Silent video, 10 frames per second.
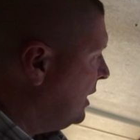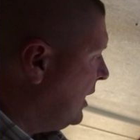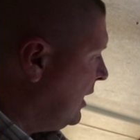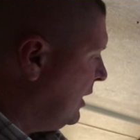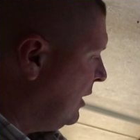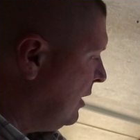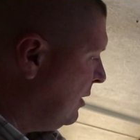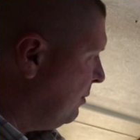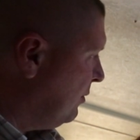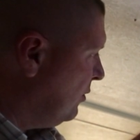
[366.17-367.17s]
and
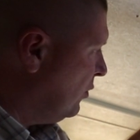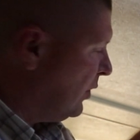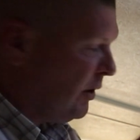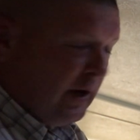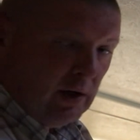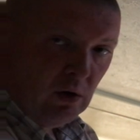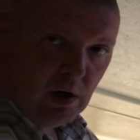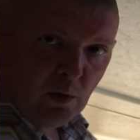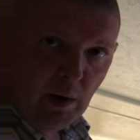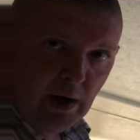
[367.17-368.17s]
we'll go ahead and hook
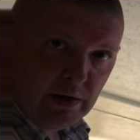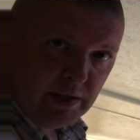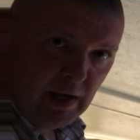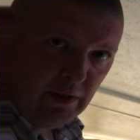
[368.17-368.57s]
our wires in.